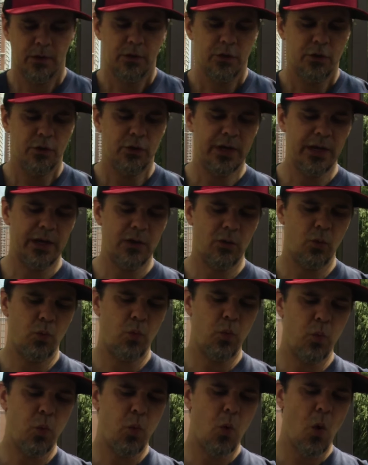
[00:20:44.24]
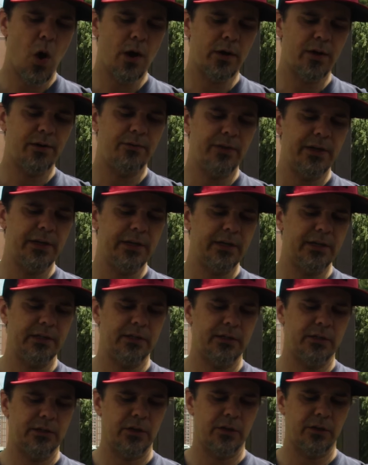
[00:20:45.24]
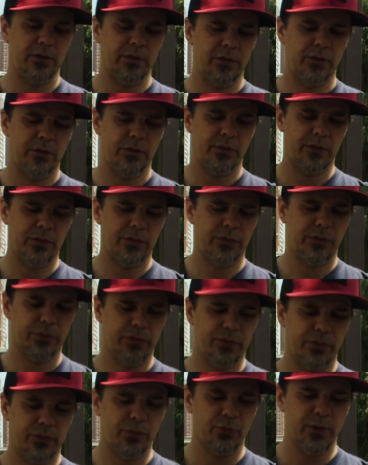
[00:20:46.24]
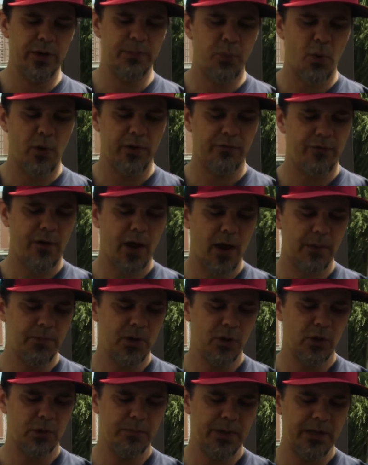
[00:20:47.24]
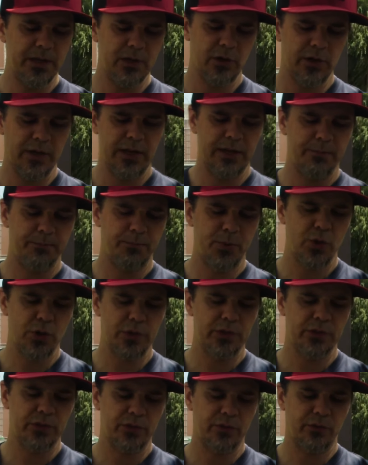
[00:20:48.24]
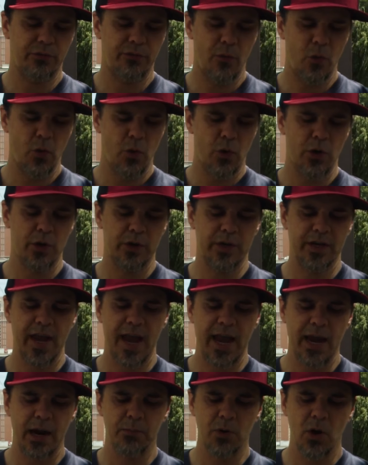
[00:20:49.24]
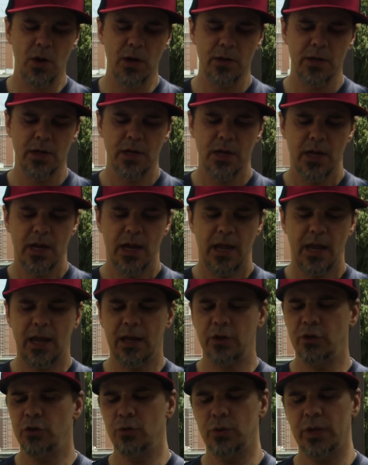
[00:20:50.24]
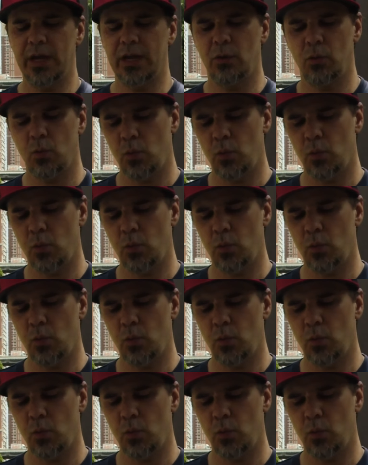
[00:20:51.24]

You get one of these 3.5 millimeter inputs for camera, and you get